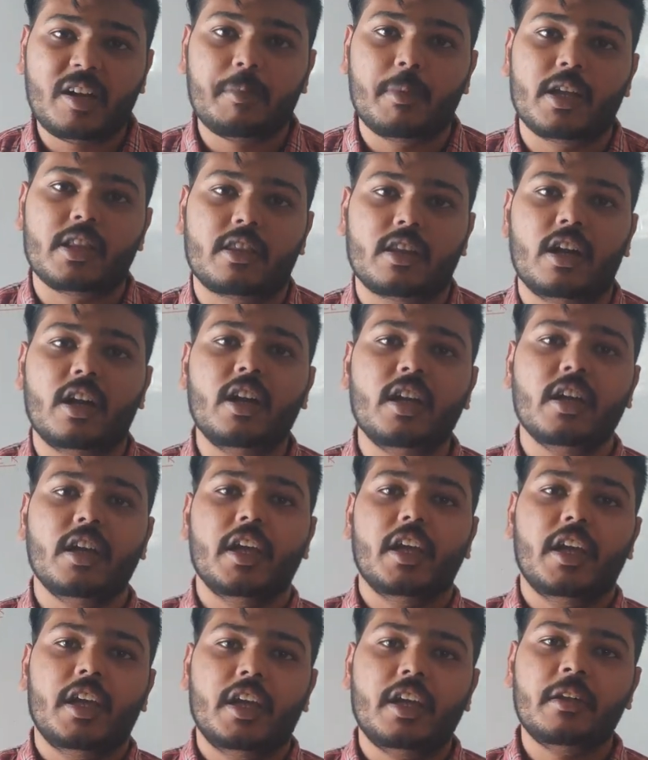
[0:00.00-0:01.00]
method
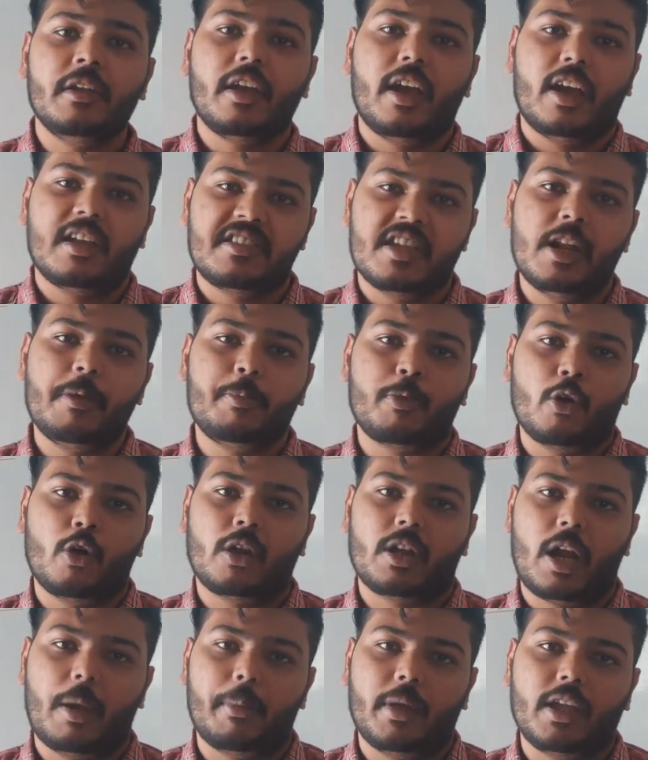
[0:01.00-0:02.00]
in Agile
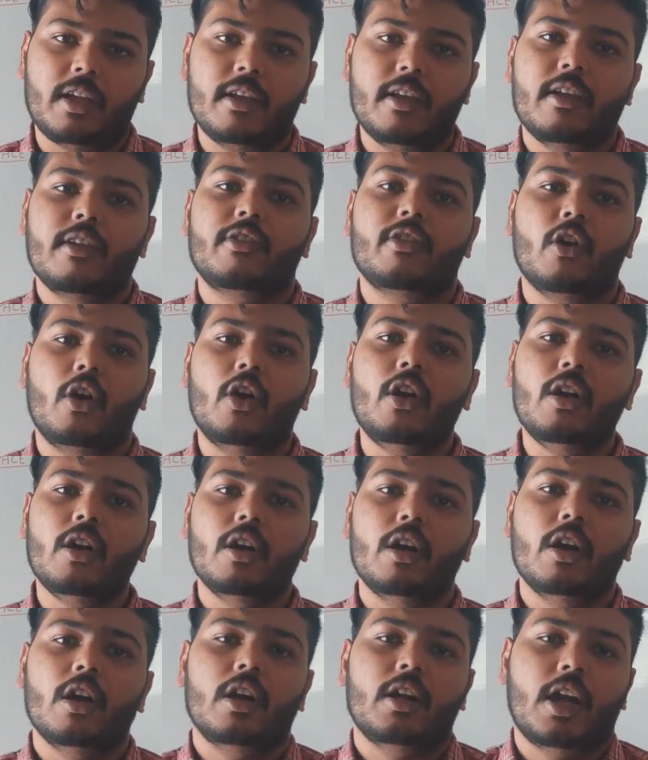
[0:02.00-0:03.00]
programming. So
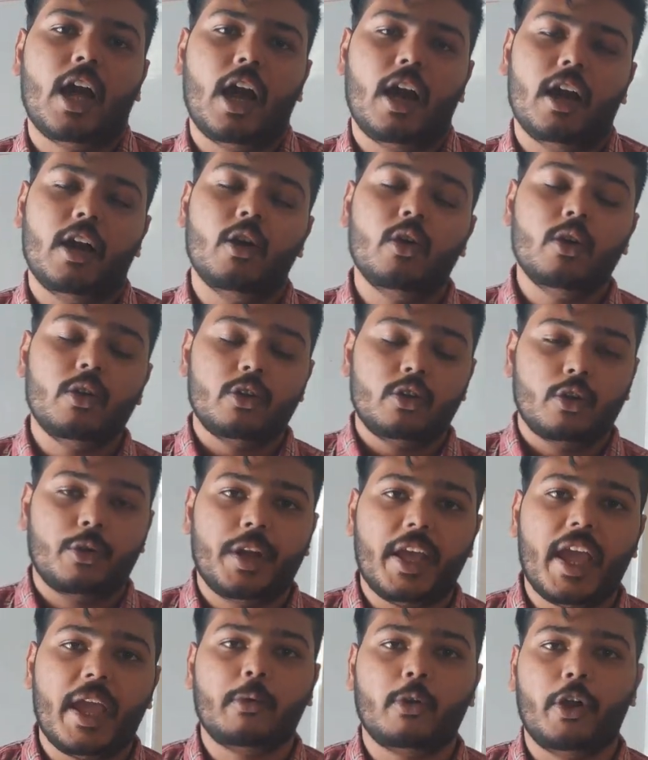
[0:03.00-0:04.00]
now
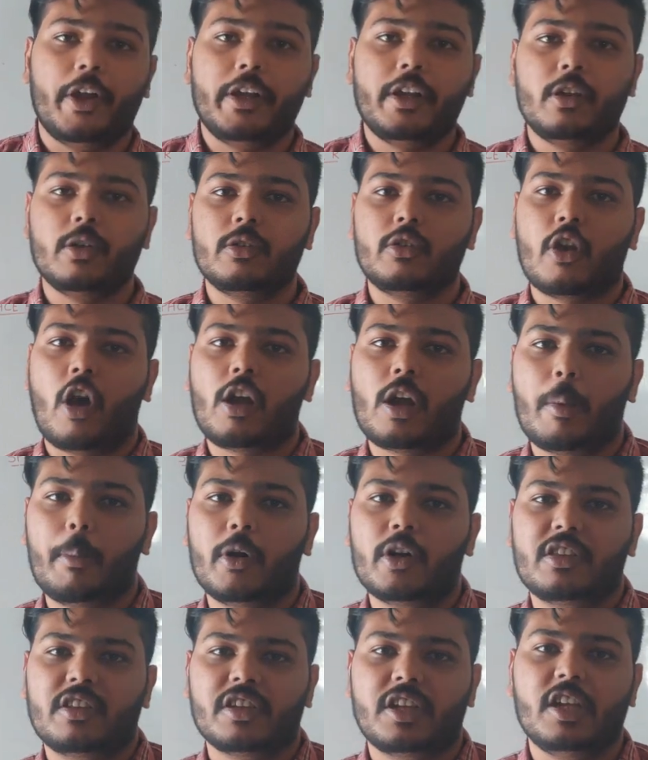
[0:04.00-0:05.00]
today I am going to talk
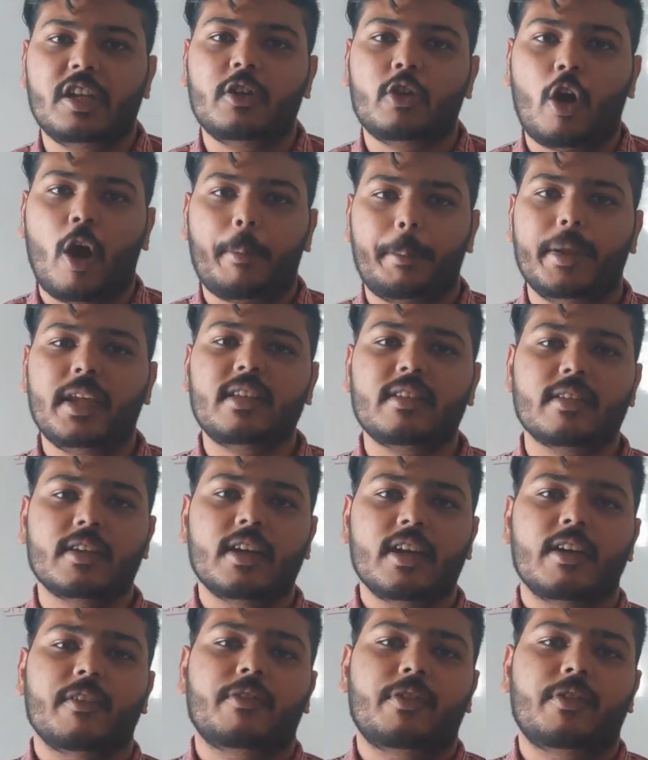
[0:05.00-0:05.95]
about three topics.